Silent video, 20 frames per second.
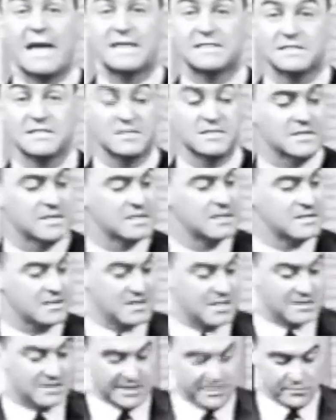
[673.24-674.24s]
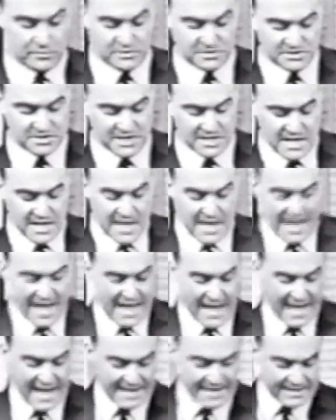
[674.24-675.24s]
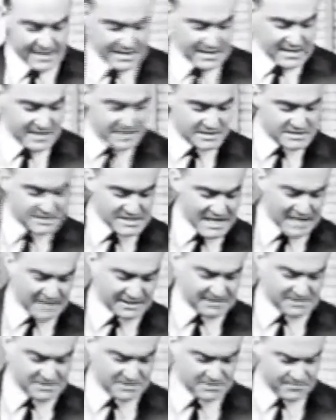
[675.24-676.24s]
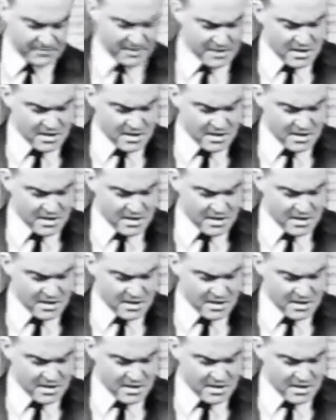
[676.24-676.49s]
gases, liquids, and solids.